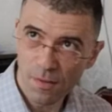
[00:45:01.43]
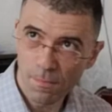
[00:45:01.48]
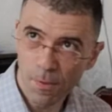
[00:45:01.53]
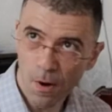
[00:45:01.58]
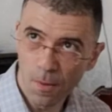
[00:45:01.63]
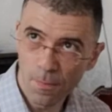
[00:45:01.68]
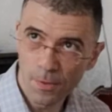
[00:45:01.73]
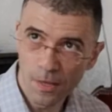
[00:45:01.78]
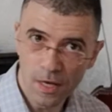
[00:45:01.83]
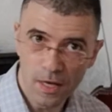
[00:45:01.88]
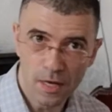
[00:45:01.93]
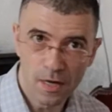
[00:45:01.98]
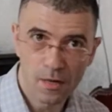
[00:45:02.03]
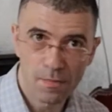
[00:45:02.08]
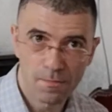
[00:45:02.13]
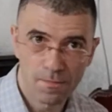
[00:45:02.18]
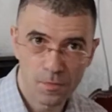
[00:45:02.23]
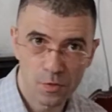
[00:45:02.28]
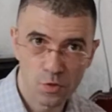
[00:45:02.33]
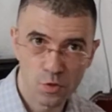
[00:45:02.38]
popular
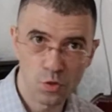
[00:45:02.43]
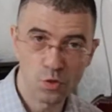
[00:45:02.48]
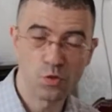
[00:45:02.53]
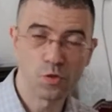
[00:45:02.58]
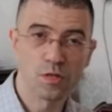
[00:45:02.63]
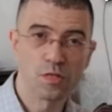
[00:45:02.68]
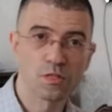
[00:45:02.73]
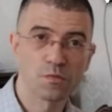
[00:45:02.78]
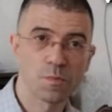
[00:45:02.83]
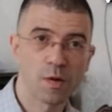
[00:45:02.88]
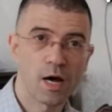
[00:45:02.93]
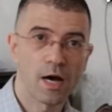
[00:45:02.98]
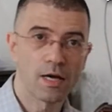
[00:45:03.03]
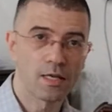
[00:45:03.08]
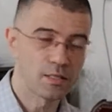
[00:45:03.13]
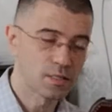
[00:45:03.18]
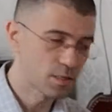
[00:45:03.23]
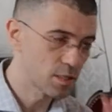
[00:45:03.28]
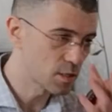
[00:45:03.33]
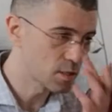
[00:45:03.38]
due to its
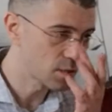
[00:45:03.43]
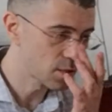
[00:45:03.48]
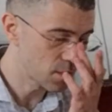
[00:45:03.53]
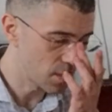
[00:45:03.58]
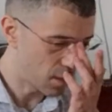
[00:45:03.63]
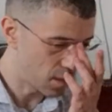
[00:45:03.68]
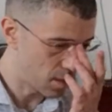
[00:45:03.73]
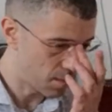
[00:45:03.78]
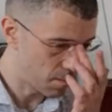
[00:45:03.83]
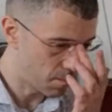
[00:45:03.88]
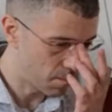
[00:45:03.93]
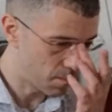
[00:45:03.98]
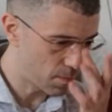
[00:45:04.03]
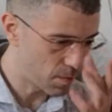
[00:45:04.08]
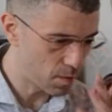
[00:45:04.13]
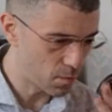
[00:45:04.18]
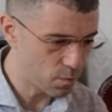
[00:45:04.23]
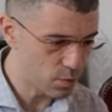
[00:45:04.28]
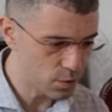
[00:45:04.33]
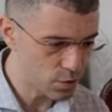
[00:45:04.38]
price. This,
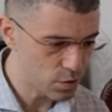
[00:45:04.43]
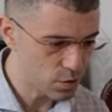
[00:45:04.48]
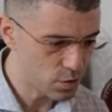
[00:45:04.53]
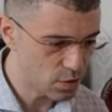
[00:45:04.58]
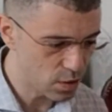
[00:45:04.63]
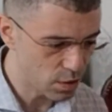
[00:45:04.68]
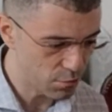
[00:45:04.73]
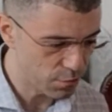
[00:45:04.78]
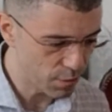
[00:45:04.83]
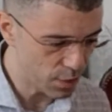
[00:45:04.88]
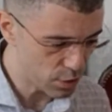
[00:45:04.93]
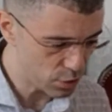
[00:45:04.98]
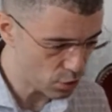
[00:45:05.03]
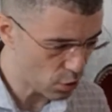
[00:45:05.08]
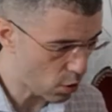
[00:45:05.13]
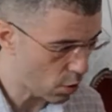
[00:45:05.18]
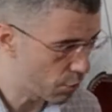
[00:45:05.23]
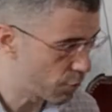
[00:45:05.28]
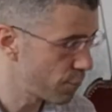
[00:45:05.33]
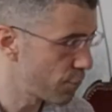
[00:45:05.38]
we're just going to finish
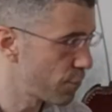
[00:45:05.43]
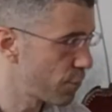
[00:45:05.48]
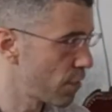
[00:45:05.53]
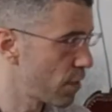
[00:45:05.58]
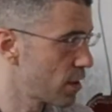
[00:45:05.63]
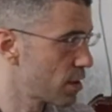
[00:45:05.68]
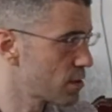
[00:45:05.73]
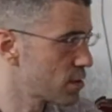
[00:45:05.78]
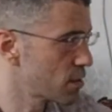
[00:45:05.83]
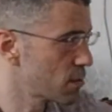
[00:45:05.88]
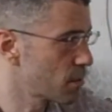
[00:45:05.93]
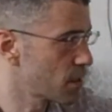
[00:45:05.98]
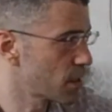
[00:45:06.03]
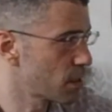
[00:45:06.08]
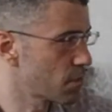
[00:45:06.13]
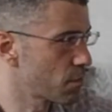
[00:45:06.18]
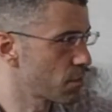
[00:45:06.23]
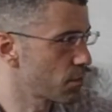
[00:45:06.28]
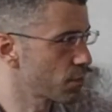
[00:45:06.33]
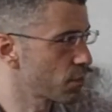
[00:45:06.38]
off, see
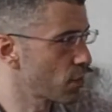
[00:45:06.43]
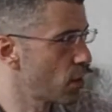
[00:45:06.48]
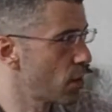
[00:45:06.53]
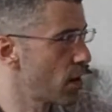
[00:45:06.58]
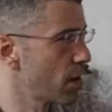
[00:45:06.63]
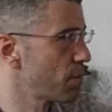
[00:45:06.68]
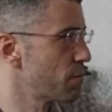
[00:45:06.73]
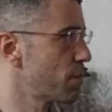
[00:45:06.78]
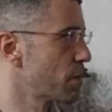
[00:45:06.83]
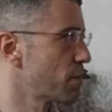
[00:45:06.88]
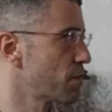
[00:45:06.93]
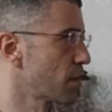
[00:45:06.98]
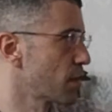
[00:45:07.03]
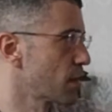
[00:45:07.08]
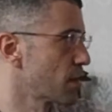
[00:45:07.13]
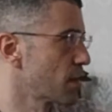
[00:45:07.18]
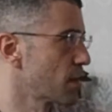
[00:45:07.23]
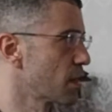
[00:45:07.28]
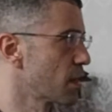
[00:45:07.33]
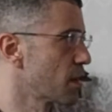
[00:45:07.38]
whether we've got everything
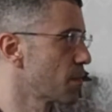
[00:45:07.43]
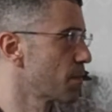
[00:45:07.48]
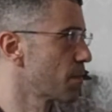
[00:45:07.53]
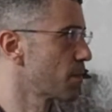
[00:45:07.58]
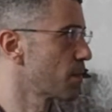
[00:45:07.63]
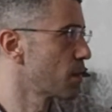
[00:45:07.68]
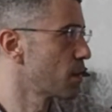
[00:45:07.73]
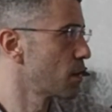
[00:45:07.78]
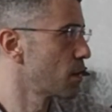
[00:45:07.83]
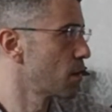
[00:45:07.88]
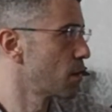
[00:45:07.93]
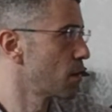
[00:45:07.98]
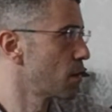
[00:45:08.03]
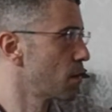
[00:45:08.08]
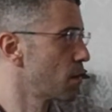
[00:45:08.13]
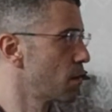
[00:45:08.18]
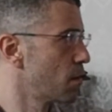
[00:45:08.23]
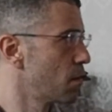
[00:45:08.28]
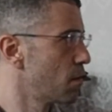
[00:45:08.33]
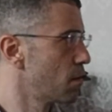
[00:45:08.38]
in there.
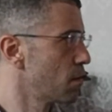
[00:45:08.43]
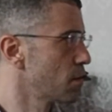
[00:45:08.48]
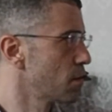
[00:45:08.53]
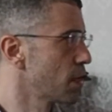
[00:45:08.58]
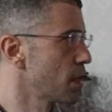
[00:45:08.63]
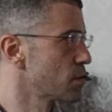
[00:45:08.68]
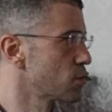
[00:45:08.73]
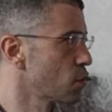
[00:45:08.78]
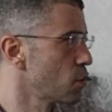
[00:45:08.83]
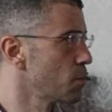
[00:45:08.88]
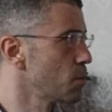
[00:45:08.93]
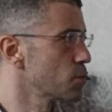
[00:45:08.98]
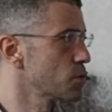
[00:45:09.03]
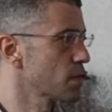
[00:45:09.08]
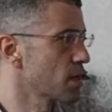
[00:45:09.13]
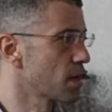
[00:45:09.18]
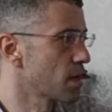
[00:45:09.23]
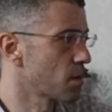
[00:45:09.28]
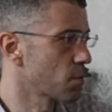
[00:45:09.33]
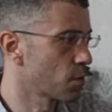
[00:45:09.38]
Yes, almost
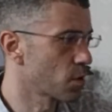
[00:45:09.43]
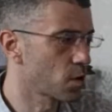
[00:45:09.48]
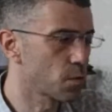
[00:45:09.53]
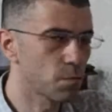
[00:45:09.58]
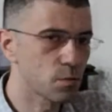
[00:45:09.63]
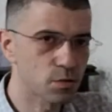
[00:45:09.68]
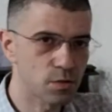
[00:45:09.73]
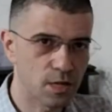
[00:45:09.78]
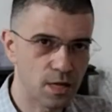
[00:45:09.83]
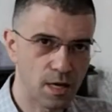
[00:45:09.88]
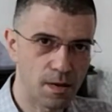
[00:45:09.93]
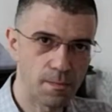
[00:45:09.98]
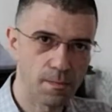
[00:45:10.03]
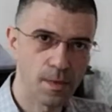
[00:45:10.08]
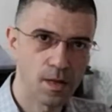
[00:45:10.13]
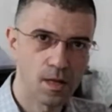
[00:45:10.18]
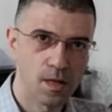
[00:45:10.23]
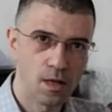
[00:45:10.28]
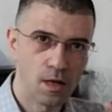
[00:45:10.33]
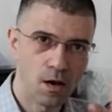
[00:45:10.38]
there. We're almost there.
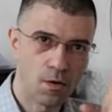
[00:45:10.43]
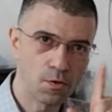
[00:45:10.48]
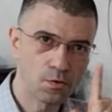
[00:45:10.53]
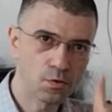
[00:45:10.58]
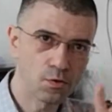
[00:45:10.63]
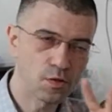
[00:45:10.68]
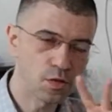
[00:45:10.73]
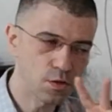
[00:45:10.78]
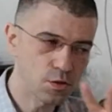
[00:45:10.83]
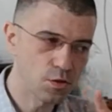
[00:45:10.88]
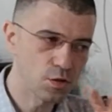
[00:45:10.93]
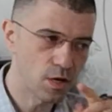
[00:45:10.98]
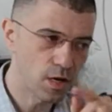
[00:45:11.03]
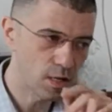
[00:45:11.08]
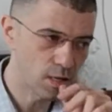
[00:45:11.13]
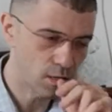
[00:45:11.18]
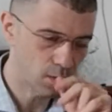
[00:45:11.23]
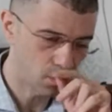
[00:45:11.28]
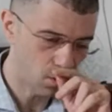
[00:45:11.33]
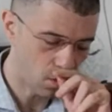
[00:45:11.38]
I want to touch
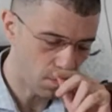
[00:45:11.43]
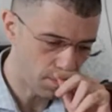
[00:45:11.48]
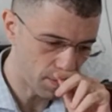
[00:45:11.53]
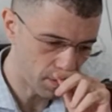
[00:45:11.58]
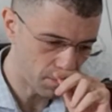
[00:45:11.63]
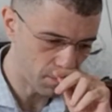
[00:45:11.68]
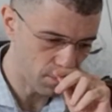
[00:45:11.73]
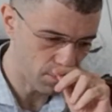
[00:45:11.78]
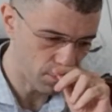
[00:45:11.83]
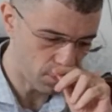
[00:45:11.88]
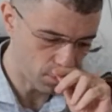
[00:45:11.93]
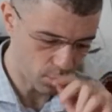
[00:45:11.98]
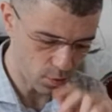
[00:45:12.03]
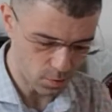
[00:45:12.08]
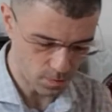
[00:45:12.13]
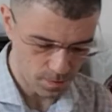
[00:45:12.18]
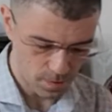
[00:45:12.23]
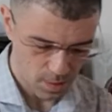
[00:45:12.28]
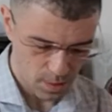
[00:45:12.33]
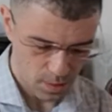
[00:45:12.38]
another topic before we
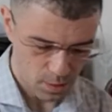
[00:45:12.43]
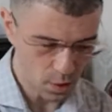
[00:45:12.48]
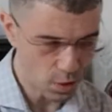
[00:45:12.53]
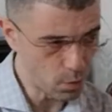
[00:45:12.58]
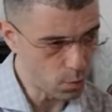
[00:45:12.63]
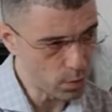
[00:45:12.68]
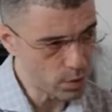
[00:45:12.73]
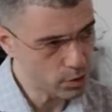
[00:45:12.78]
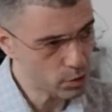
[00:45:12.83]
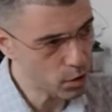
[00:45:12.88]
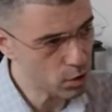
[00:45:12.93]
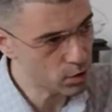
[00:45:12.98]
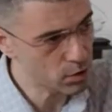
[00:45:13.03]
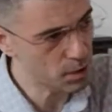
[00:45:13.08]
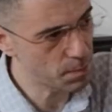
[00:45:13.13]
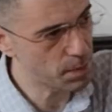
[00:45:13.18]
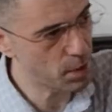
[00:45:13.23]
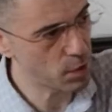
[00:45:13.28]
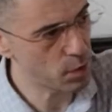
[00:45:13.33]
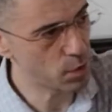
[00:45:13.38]
go. Now, we talked
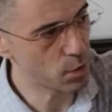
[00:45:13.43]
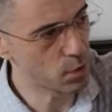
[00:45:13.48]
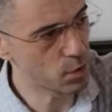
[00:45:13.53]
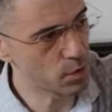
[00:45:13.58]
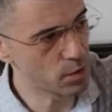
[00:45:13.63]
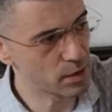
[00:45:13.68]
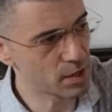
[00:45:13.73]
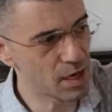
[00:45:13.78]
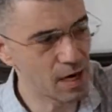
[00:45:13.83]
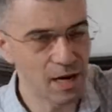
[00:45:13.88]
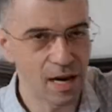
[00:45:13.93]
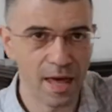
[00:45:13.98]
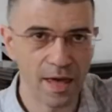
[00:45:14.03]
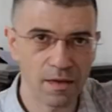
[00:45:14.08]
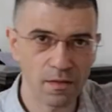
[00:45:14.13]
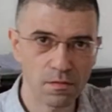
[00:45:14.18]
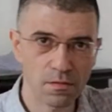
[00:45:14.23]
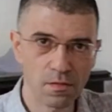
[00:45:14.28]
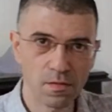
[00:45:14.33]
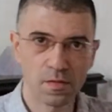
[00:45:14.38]
about the
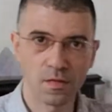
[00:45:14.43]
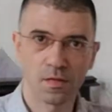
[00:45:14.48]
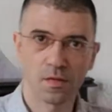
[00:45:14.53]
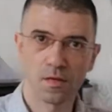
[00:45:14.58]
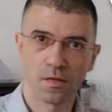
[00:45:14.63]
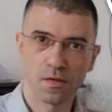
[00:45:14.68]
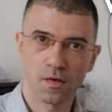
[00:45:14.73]
length